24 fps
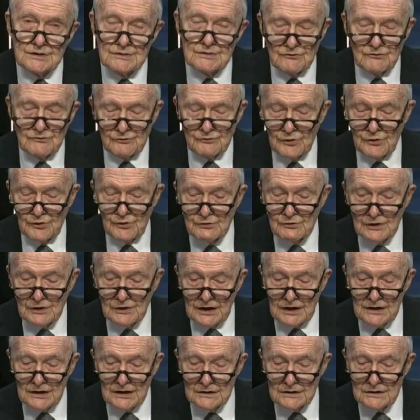
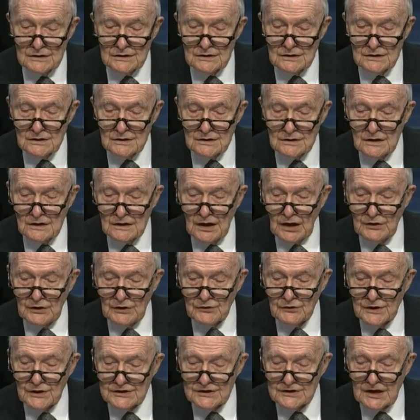frequently
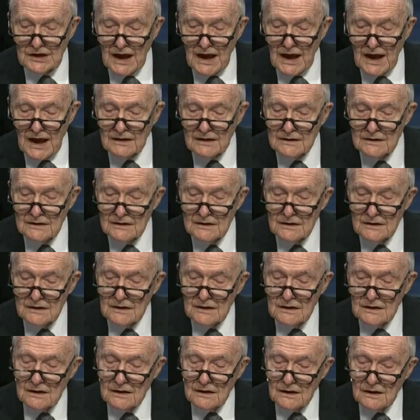under attack,
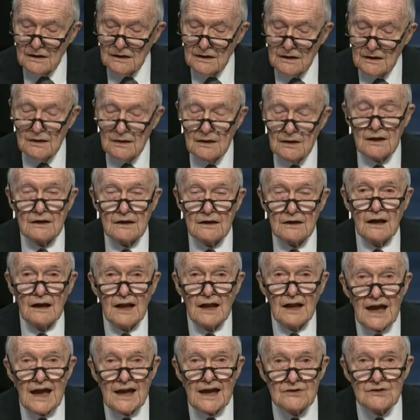an
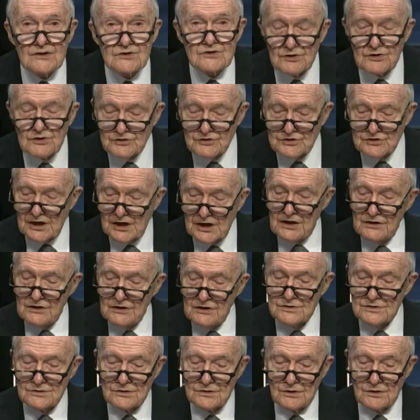alliance of
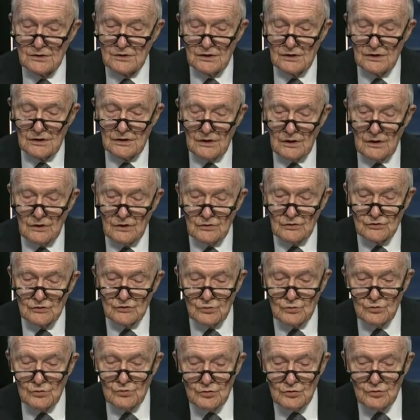states to
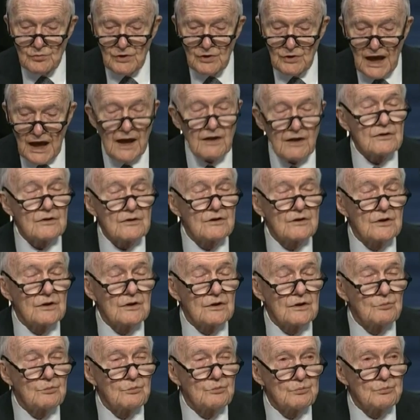whom that
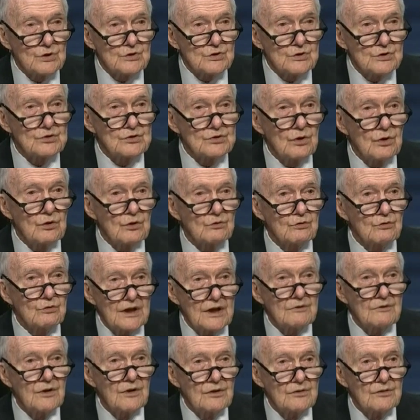personal
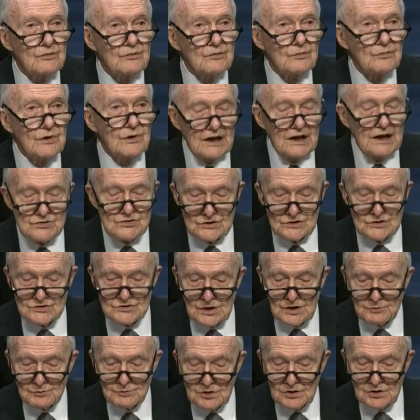
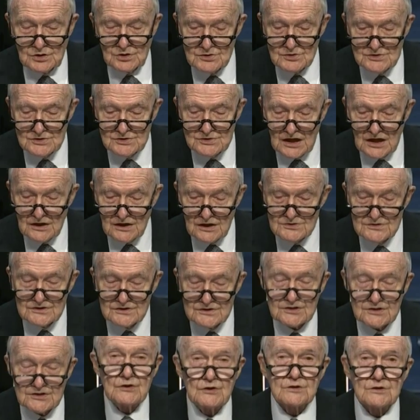relationship to the state is
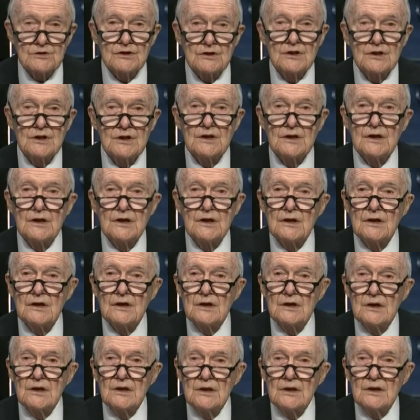sacred
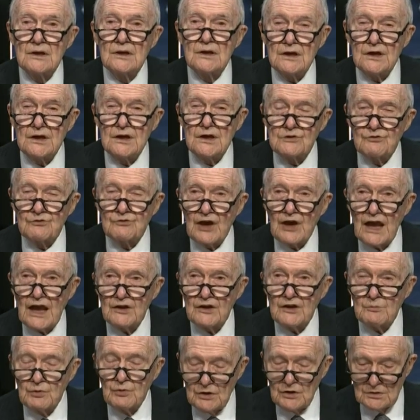is
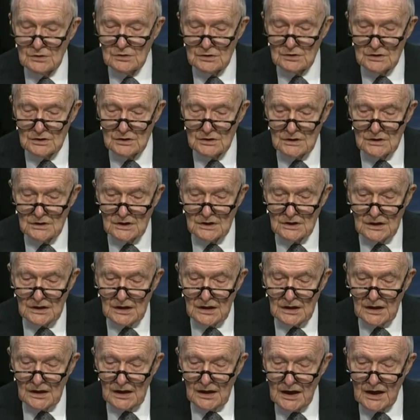valuable.
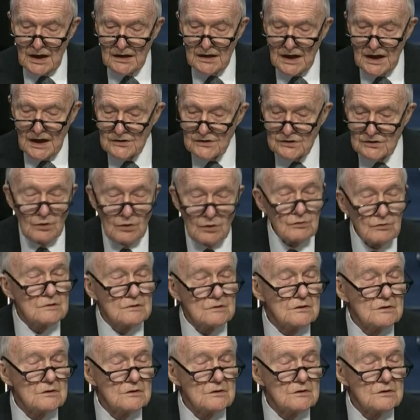And NATO